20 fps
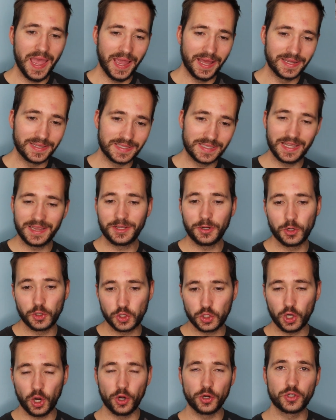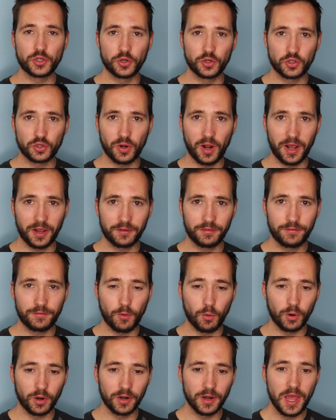and sit there and charge your truck
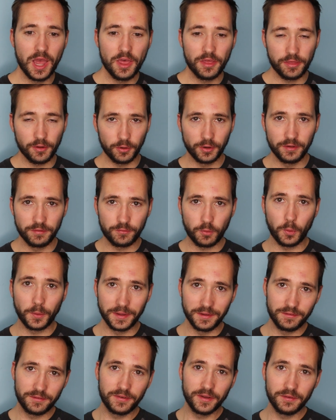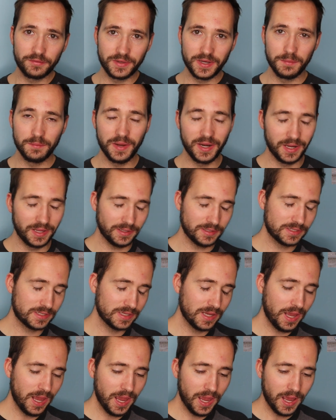for 30, 40, 50 minutes.